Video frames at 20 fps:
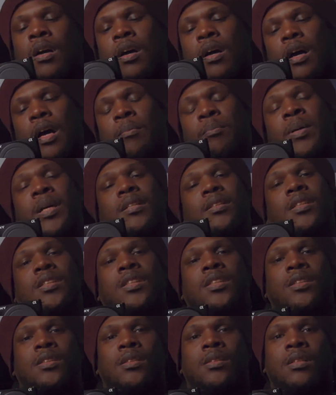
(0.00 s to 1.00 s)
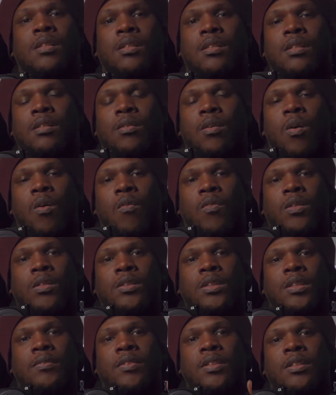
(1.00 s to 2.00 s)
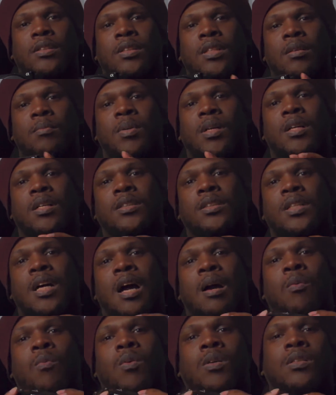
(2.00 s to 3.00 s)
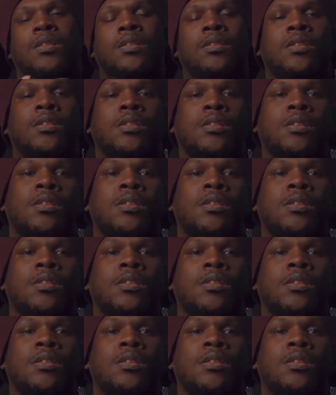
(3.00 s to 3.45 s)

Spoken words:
I picked this over the ZV-10 because I wanted to